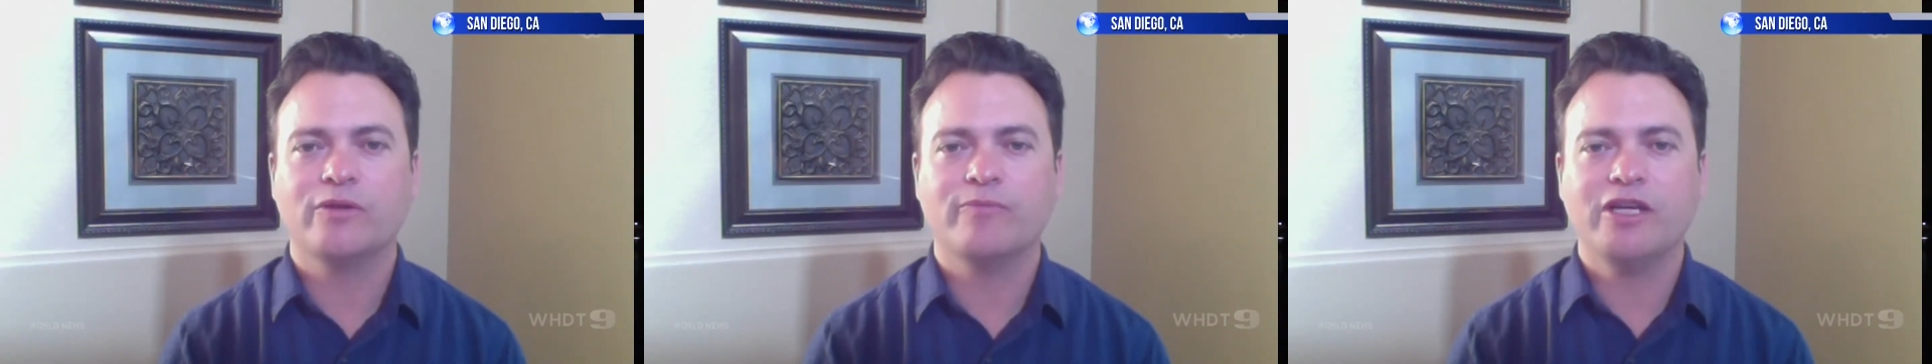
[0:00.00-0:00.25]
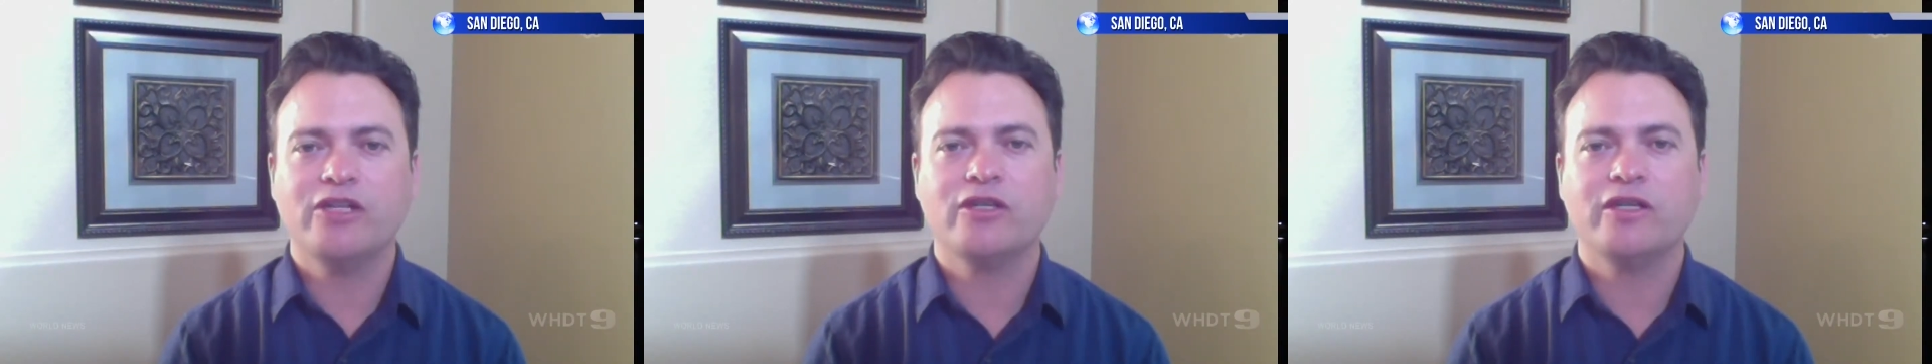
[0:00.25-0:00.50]

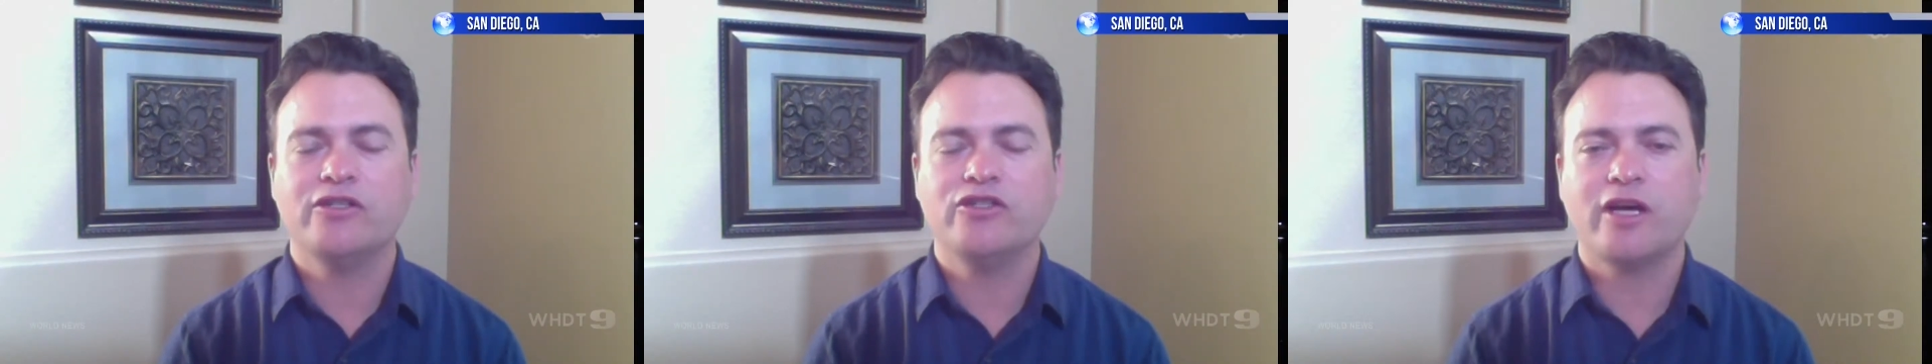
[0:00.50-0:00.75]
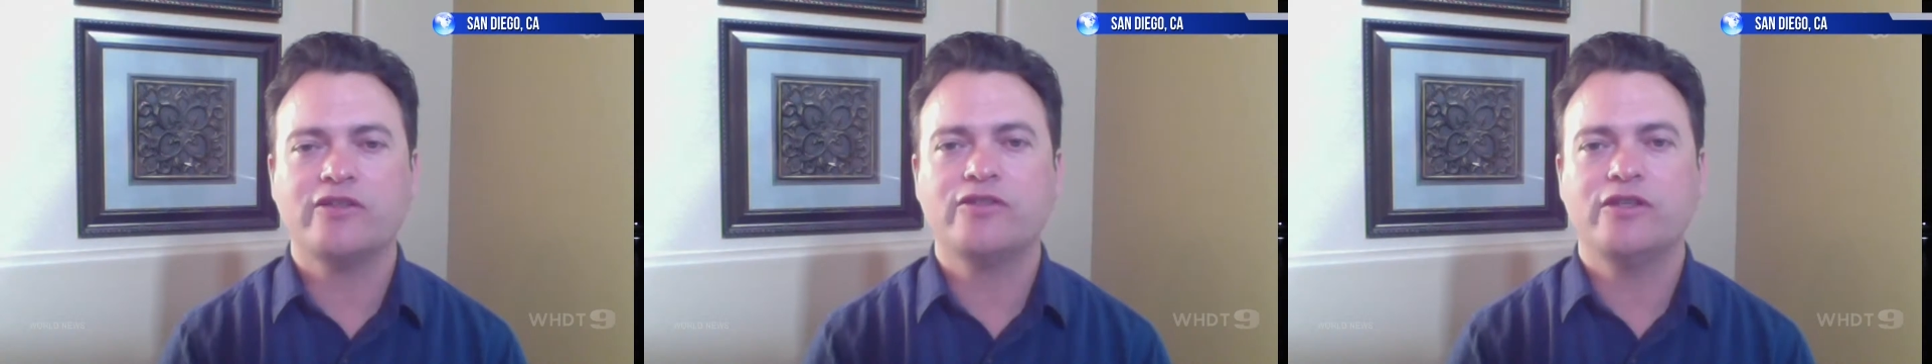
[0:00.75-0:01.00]
remission
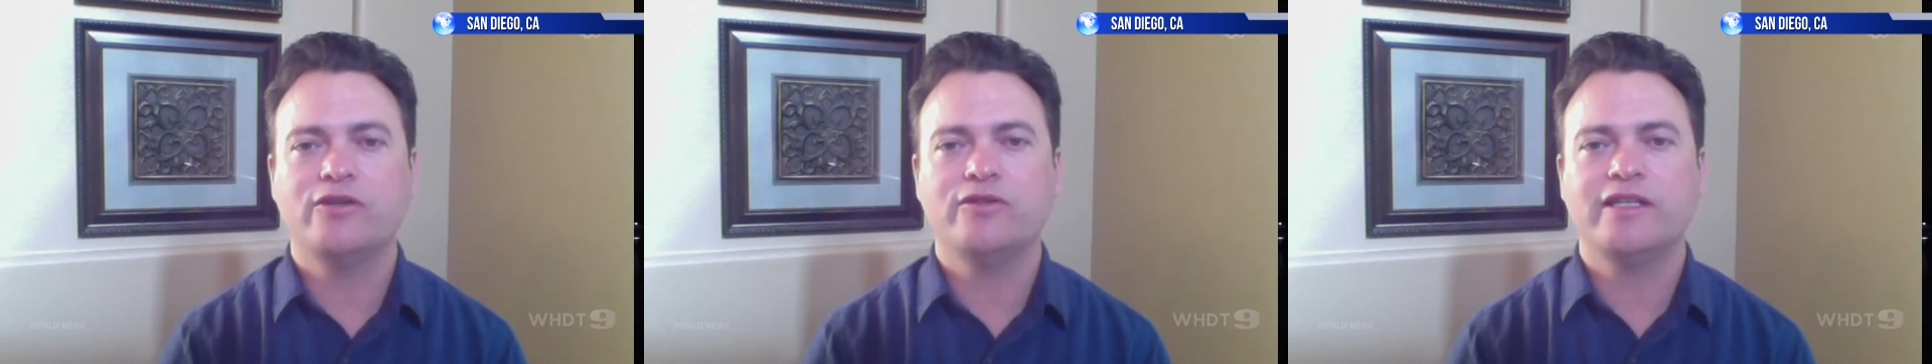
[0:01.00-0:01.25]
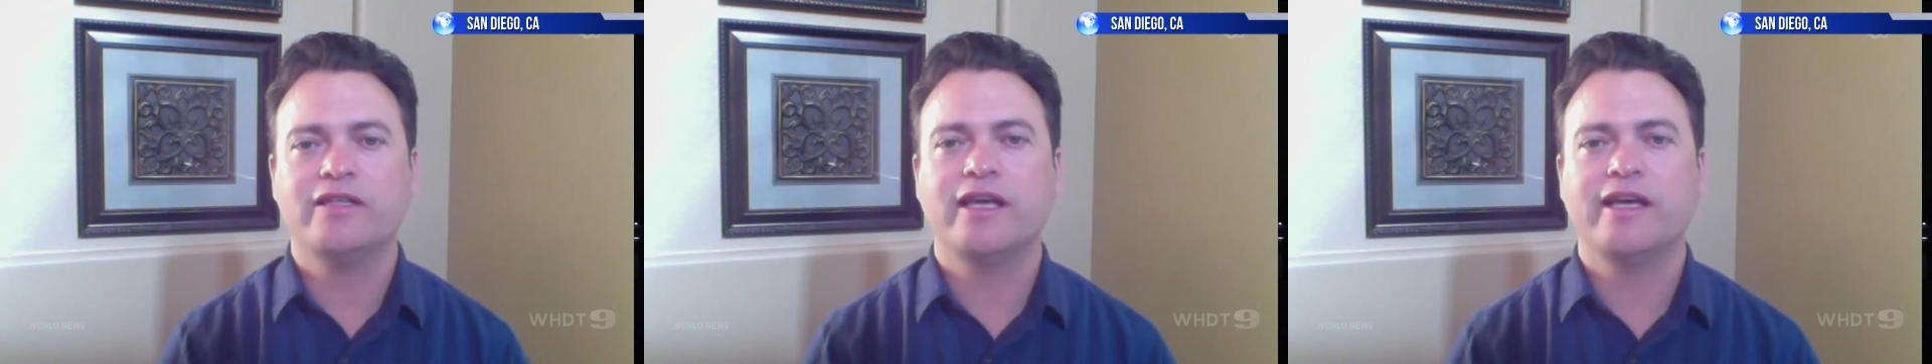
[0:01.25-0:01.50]
just
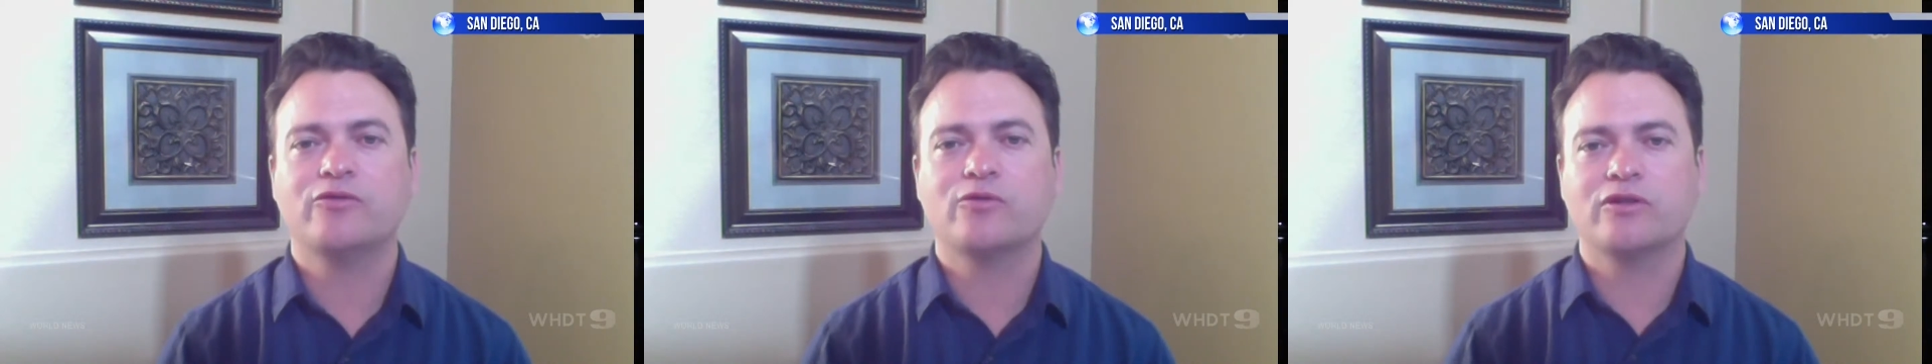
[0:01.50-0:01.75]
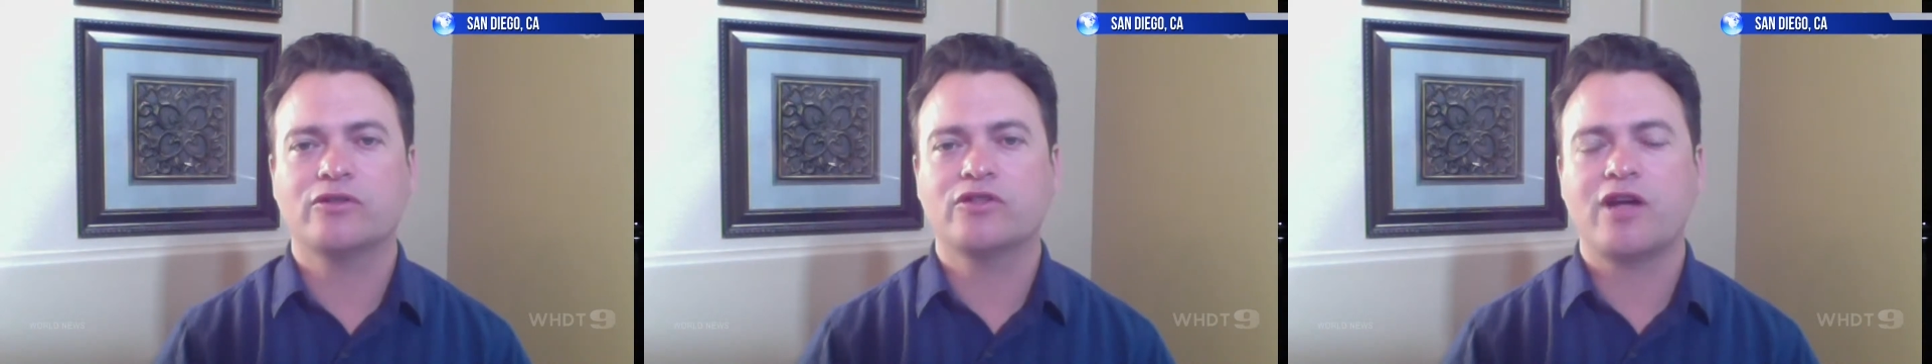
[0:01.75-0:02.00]
using
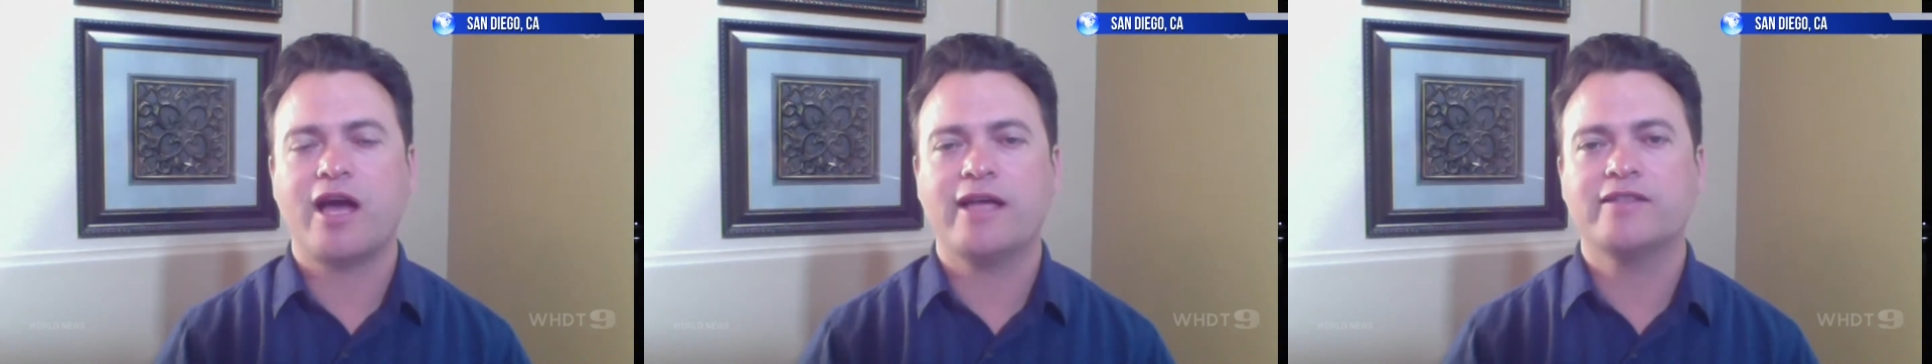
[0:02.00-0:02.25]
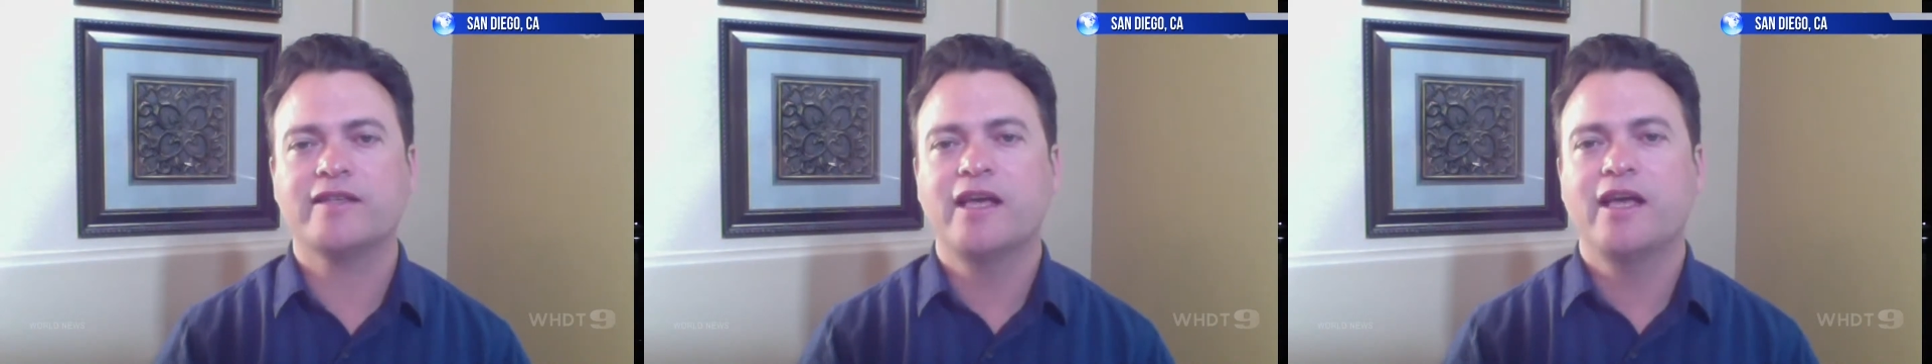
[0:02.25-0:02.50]
laetril
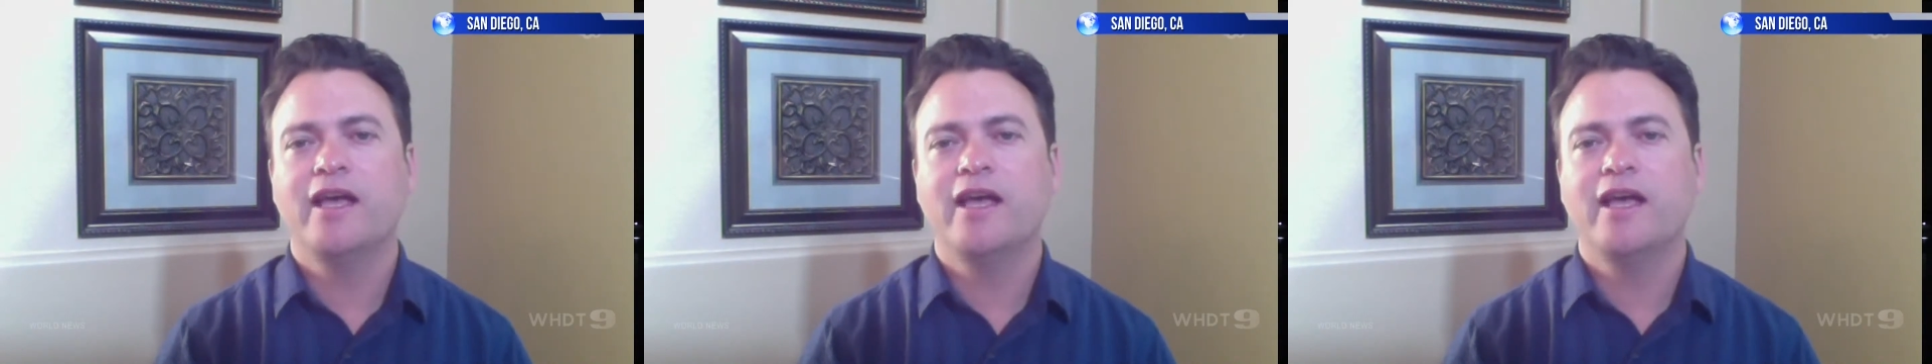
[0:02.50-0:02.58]
shots.